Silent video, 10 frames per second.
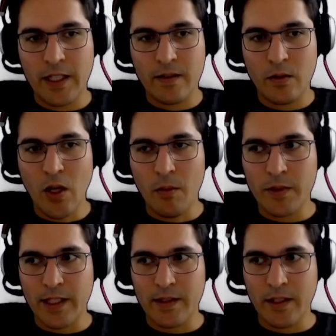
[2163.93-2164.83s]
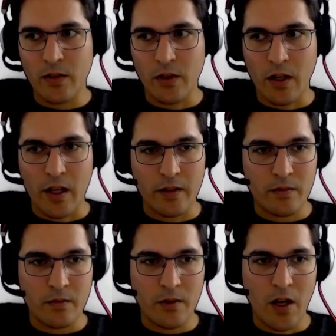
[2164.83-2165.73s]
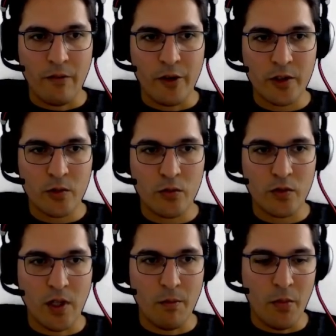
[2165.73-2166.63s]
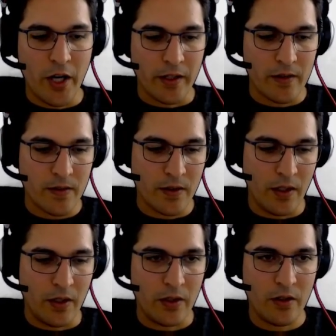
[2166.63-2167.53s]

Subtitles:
dump that data, like convert it to some bytes here.